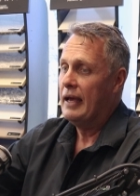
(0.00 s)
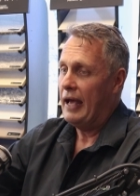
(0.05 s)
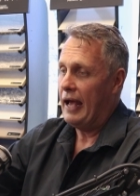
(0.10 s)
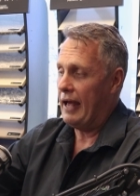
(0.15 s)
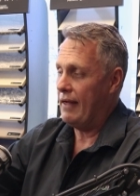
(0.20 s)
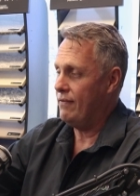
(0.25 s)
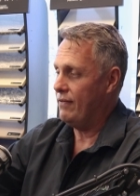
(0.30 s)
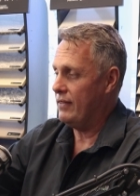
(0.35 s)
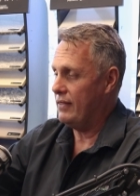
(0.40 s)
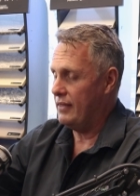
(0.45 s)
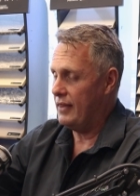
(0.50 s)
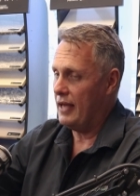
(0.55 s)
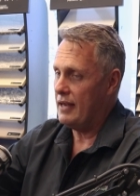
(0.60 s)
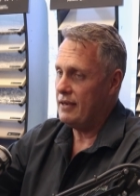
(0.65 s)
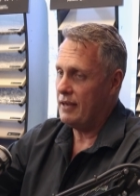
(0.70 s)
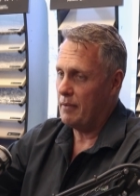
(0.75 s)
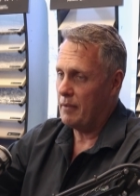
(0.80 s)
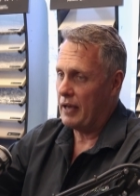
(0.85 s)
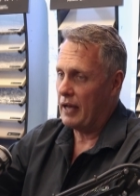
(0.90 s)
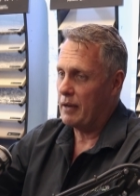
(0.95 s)
and
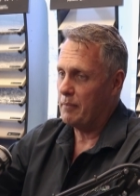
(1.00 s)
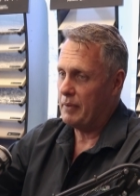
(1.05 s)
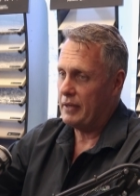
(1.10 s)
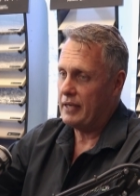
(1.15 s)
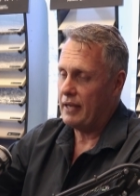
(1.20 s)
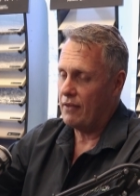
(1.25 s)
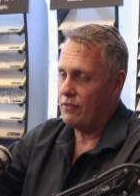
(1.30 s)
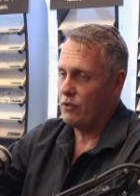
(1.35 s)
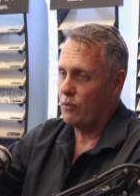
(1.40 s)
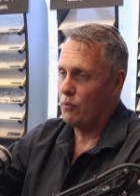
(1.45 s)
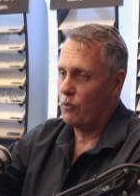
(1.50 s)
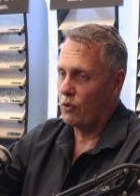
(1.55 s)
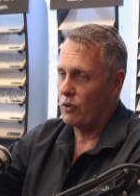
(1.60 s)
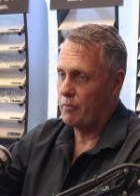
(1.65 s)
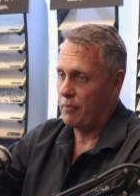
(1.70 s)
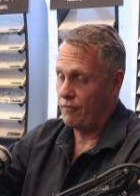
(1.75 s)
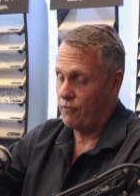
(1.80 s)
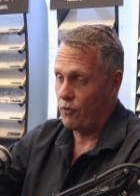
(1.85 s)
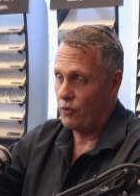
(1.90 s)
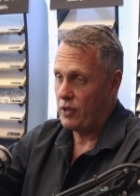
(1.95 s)
then you're going to be dead in the
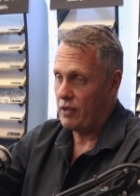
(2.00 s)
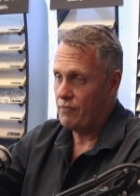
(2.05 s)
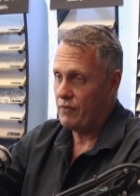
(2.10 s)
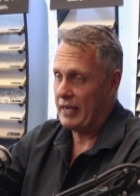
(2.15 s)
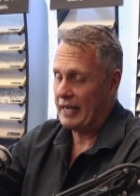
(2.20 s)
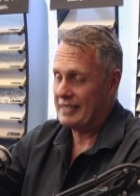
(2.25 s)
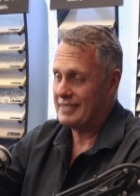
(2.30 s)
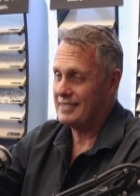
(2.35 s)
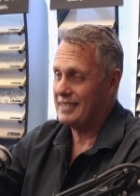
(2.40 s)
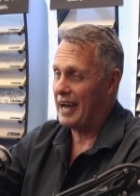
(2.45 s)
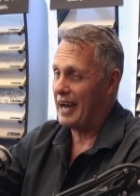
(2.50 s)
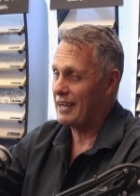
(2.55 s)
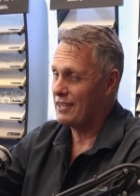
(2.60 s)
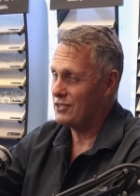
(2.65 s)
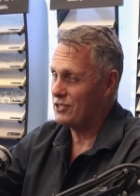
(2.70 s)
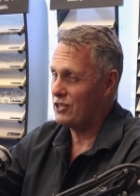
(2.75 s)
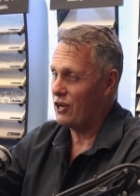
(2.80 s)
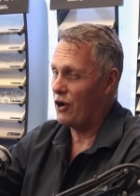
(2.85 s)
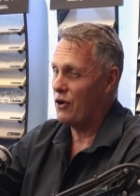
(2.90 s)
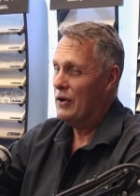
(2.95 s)
water before you even get
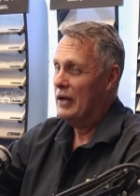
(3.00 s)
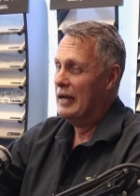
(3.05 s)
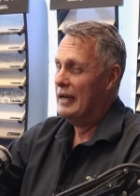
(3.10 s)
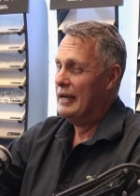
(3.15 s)
started. So,